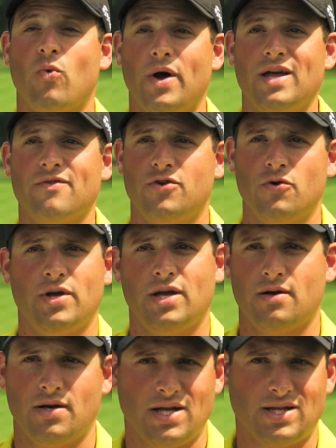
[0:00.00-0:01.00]
way of doing
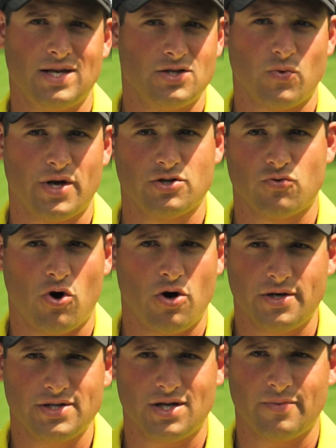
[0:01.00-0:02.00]
it. Not that his way is
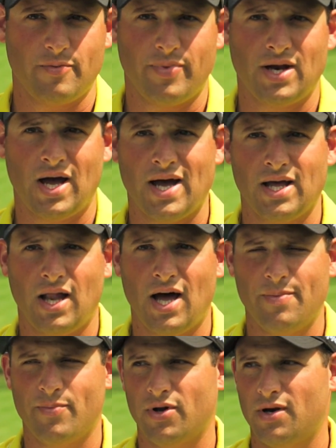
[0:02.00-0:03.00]
wrong. He's going to be pin high a
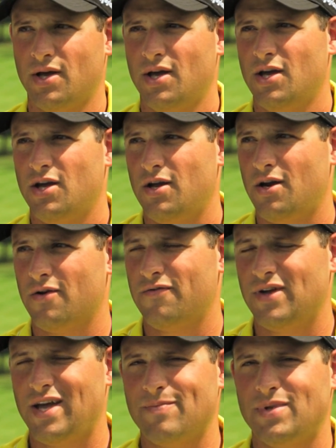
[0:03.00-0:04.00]
lot, but
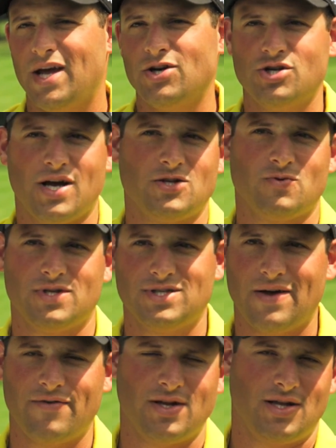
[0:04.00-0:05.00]
if you gave him 10 shots with a
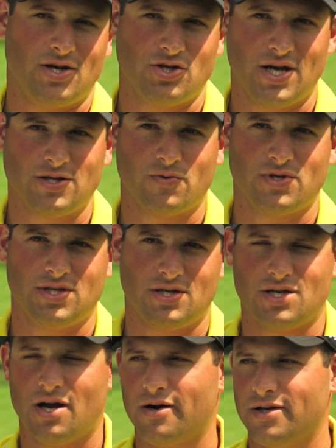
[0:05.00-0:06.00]
7 and 10 shots with a
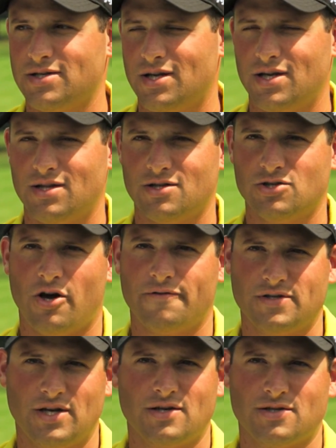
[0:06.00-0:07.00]
6-iron, he's going to hit the
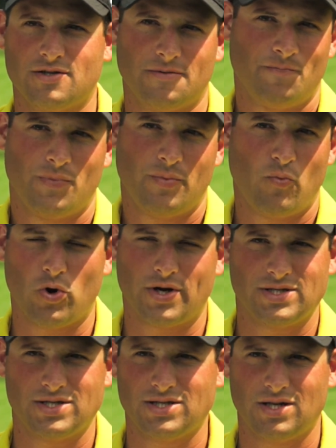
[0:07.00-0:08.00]
soft 6 more
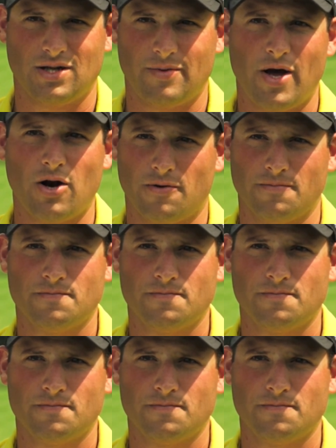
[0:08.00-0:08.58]
consistently better.